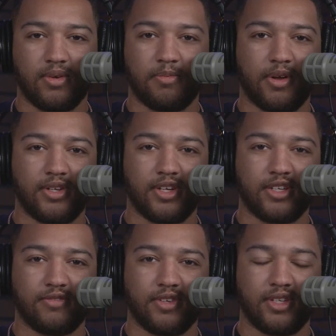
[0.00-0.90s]

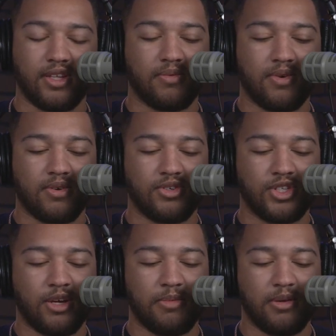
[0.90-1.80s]
apologize if I say that wrong,
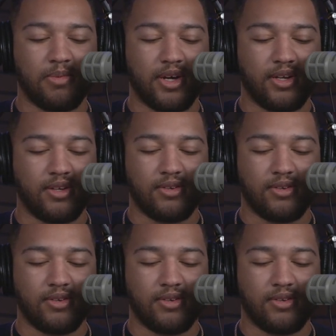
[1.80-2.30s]
Jamie, but,